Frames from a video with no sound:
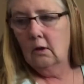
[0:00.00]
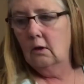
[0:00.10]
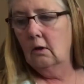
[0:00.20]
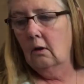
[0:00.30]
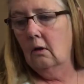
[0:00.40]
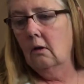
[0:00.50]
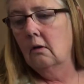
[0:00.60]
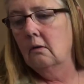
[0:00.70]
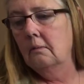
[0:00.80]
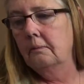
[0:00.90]
Good
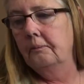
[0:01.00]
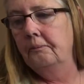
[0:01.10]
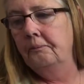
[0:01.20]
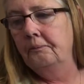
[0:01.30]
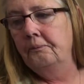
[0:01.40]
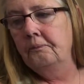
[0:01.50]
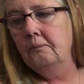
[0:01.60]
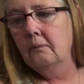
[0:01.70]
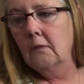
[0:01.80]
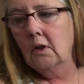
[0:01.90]
girl.
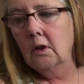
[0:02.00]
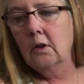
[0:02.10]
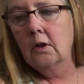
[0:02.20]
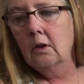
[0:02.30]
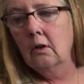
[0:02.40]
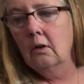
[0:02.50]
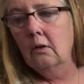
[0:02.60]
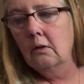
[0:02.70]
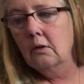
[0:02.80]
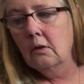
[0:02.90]
Good
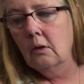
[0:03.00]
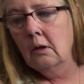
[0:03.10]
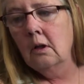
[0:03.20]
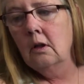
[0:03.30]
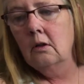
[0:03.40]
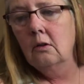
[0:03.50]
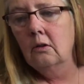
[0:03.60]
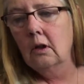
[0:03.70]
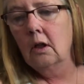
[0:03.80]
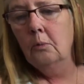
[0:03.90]
girl. So what I'm going to
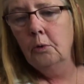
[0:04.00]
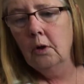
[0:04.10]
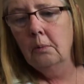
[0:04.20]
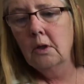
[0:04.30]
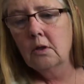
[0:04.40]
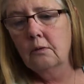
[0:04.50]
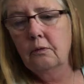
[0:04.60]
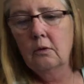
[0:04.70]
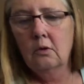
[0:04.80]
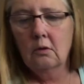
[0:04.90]
do is I'm going to put a
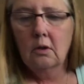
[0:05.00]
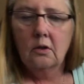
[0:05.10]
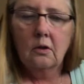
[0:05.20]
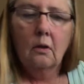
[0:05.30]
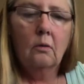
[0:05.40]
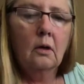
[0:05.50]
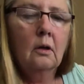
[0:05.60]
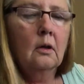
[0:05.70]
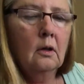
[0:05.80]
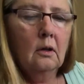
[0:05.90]
bunch of food treats
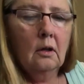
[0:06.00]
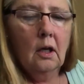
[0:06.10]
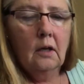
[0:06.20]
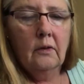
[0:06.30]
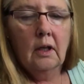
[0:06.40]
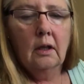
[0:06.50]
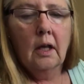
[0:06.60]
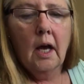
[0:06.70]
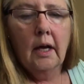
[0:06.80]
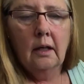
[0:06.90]
out kind of in
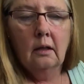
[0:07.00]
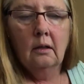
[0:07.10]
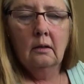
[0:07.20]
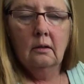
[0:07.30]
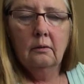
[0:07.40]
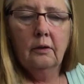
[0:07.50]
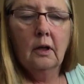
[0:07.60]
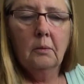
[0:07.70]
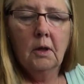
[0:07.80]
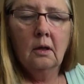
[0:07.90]
a line in
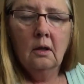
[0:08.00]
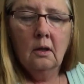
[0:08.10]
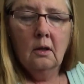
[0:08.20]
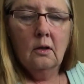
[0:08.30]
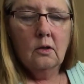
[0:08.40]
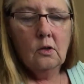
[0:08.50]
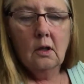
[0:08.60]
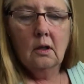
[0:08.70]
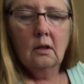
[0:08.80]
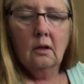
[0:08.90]
front of me
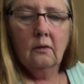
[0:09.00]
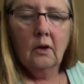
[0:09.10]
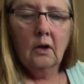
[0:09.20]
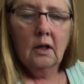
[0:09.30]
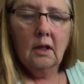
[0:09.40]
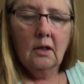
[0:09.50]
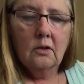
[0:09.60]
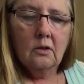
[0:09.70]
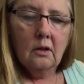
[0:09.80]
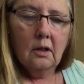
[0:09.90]
so that they're very
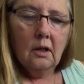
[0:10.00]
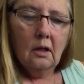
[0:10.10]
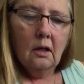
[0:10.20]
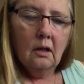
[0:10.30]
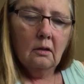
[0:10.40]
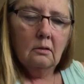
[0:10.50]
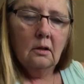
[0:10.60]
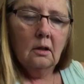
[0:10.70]
easily